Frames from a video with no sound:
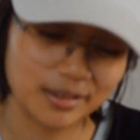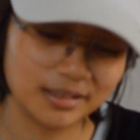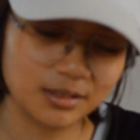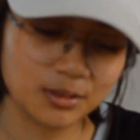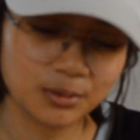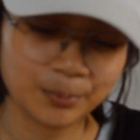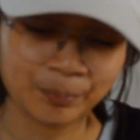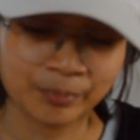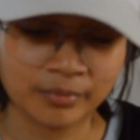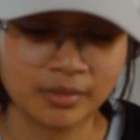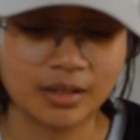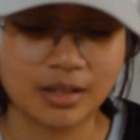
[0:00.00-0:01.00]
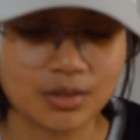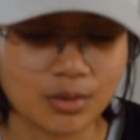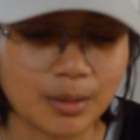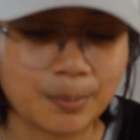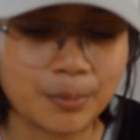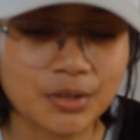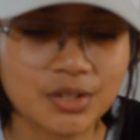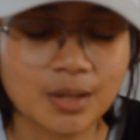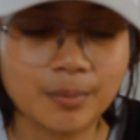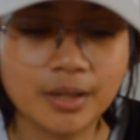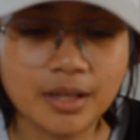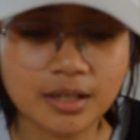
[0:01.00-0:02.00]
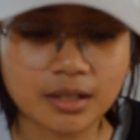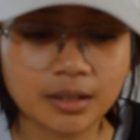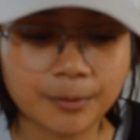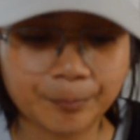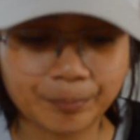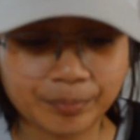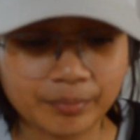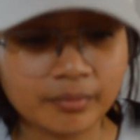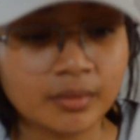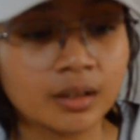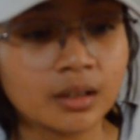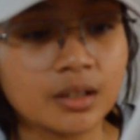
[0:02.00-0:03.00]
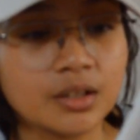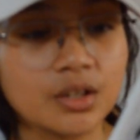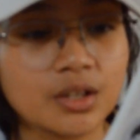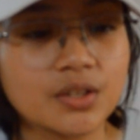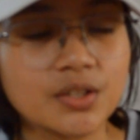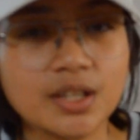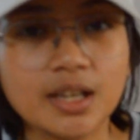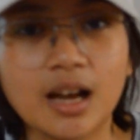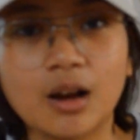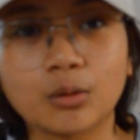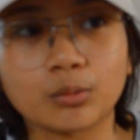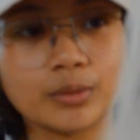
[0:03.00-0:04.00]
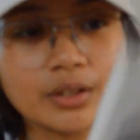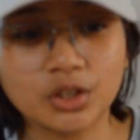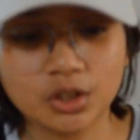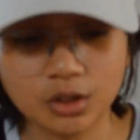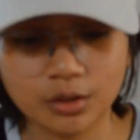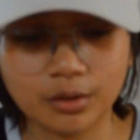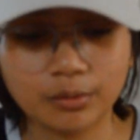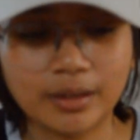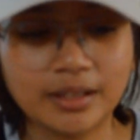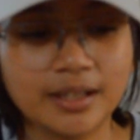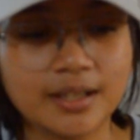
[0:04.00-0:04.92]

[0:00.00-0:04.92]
a while ago. So I put some here. You can see how rich the red